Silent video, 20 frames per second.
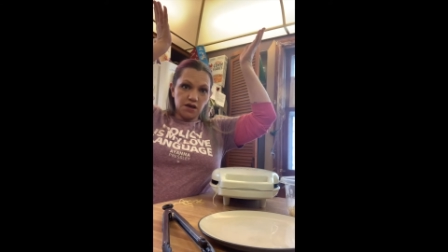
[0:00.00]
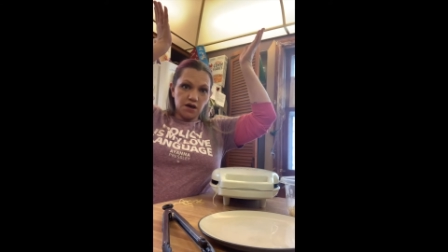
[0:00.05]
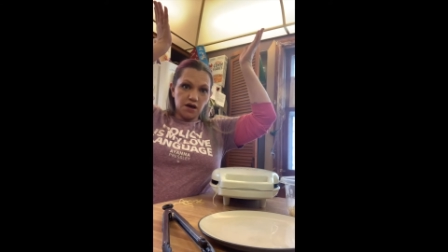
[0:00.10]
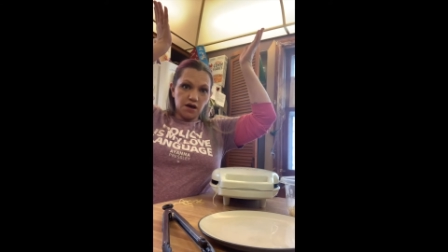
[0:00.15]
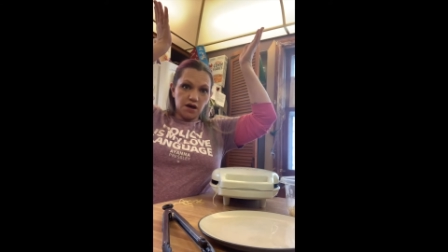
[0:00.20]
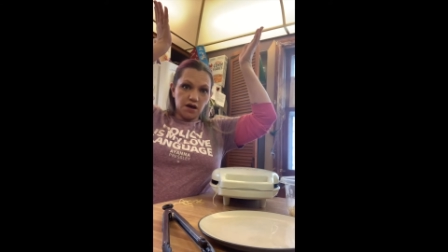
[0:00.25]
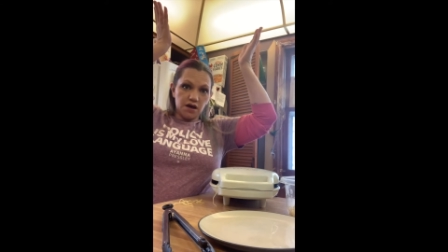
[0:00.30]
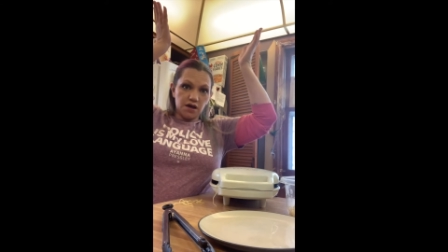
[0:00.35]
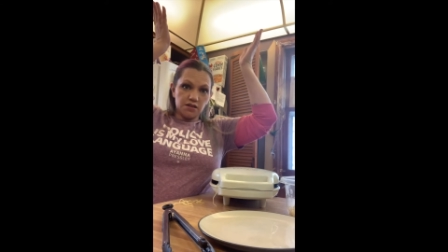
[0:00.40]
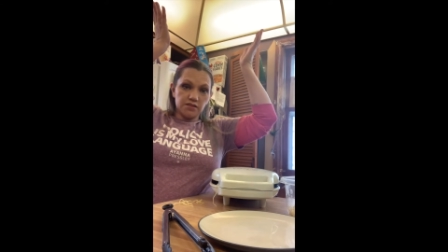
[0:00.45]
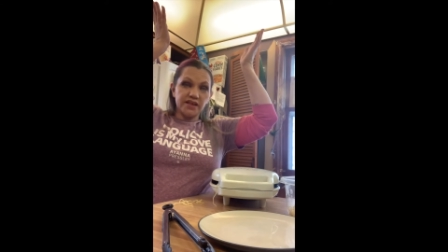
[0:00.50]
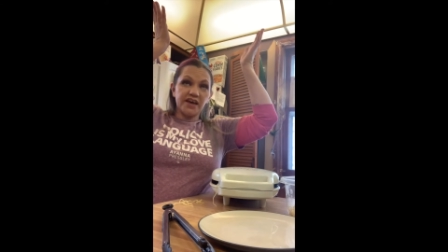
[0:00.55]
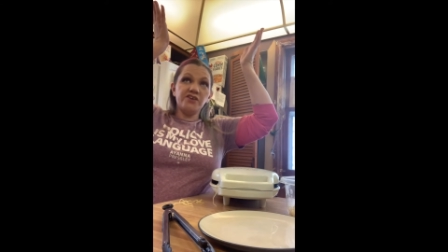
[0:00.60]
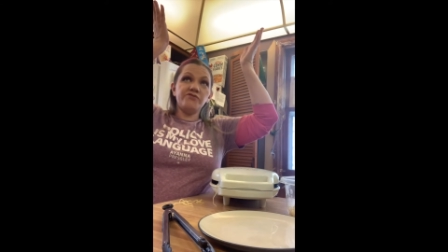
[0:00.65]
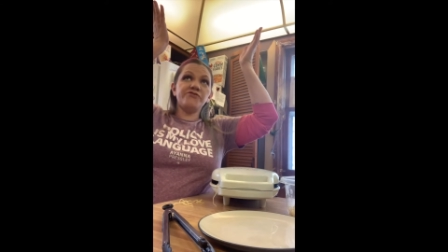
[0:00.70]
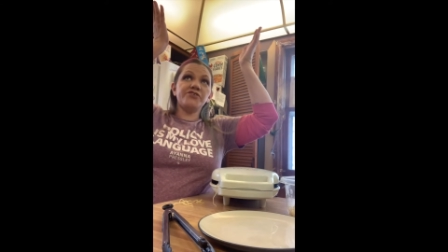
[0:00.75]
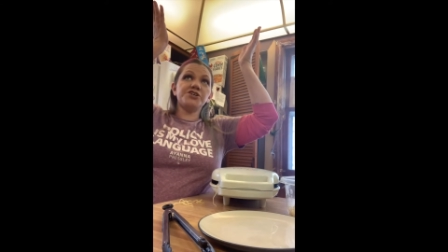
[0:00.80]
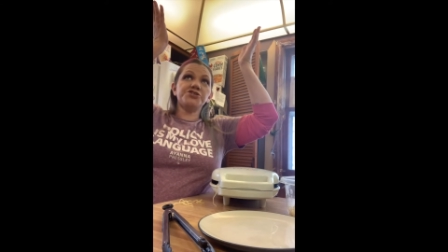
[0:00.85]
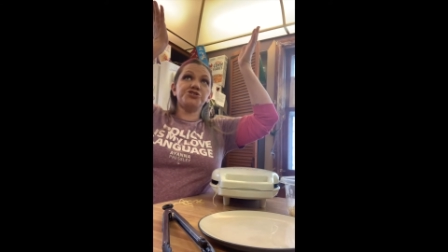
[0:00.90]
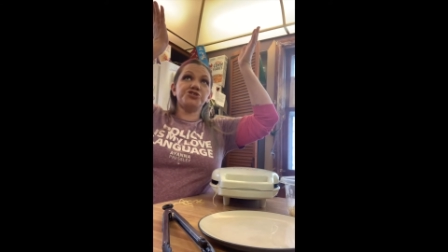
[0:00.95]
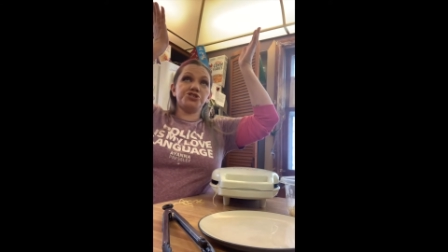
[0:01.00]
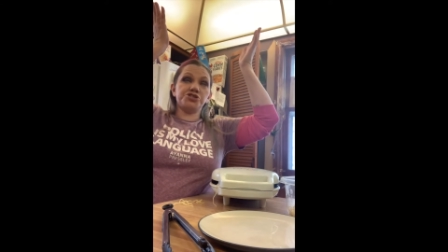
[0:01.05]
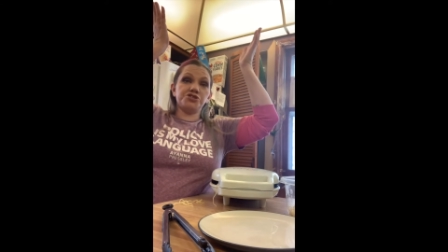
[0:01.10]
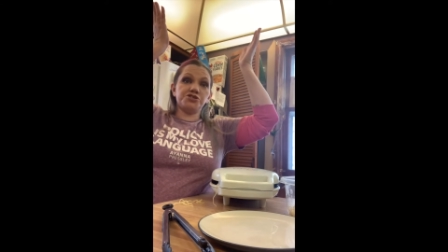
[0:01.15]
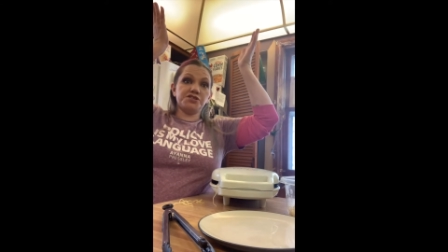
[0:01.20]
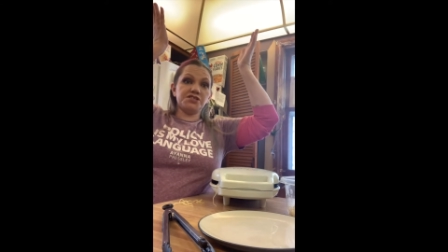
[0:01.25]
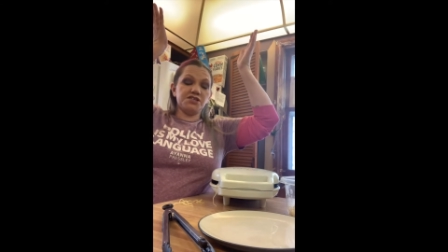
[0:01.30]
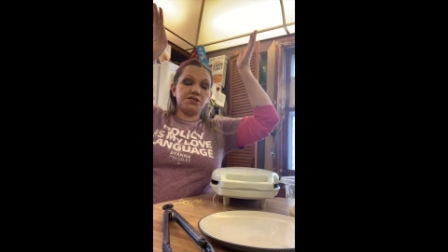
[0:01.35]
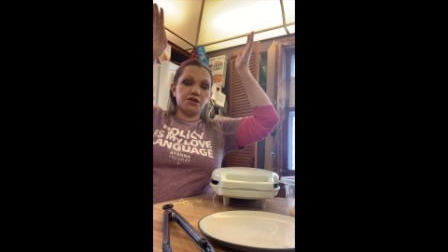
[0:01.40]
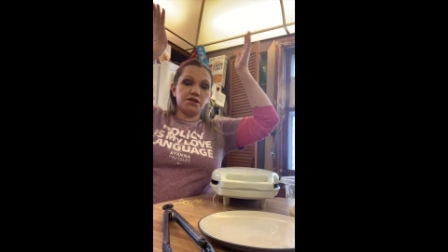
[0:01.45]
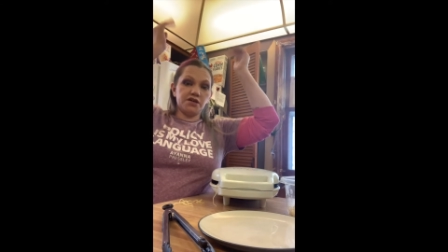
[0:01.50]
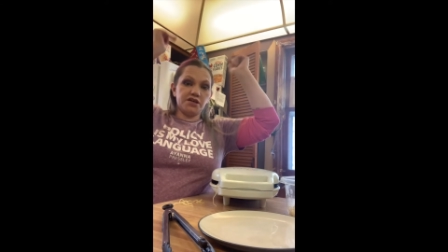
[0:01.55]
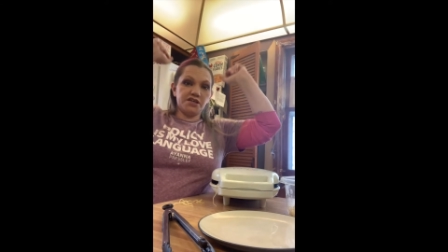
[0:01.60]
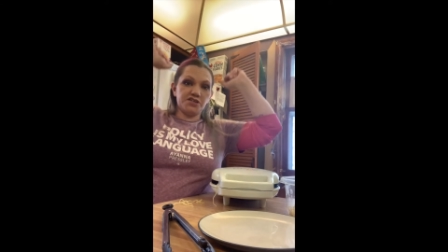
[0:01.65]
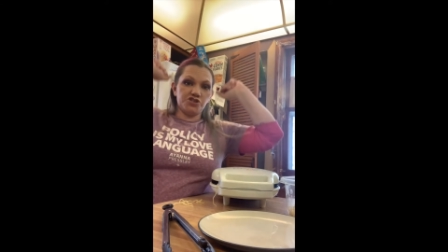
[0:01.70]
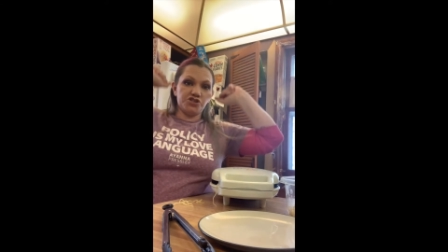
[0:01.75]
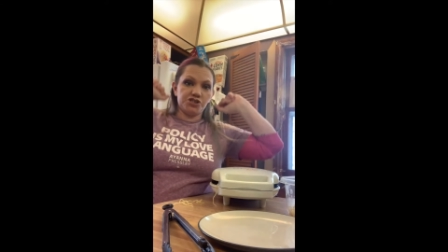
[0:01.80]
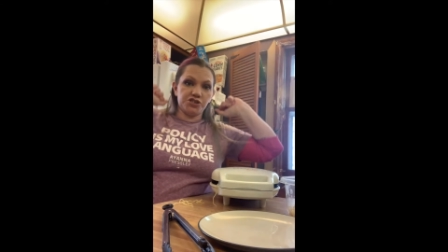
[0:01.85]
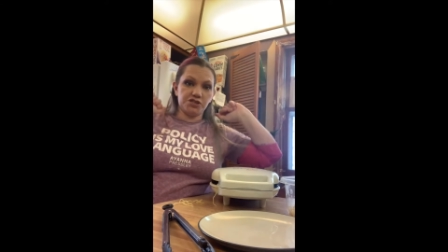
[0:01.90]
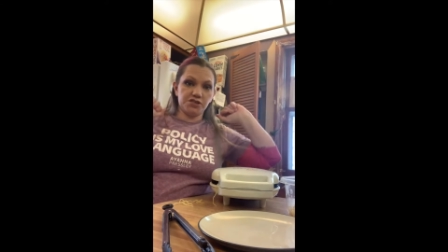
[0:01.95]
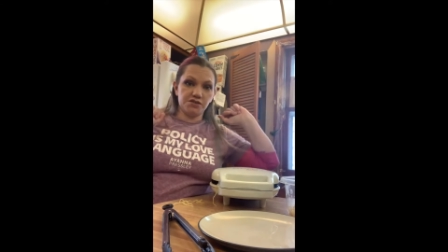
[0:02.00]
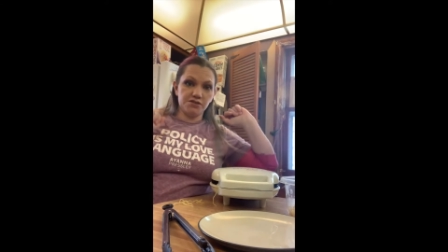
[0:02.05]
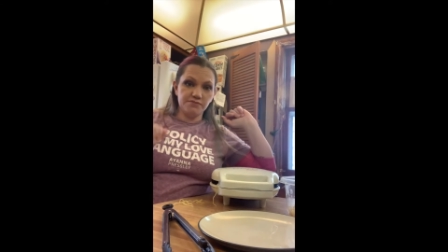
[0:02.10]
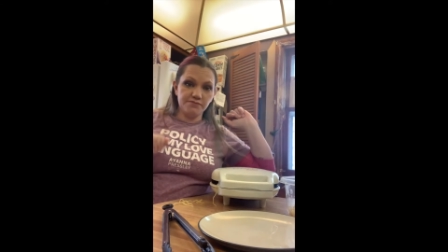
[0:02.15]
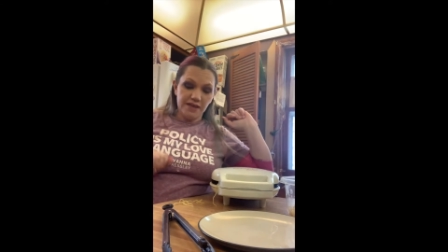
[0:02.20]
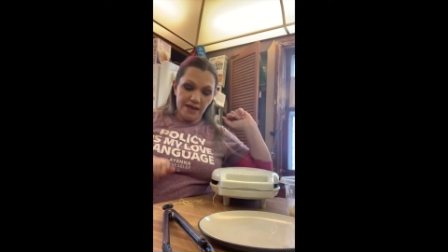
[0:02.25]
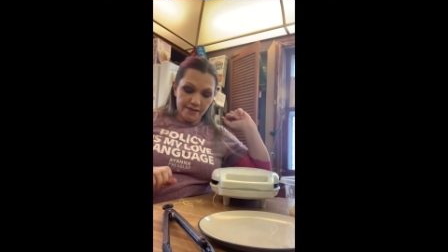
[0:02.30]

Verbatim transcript: uh, light fixtures in our kitchen.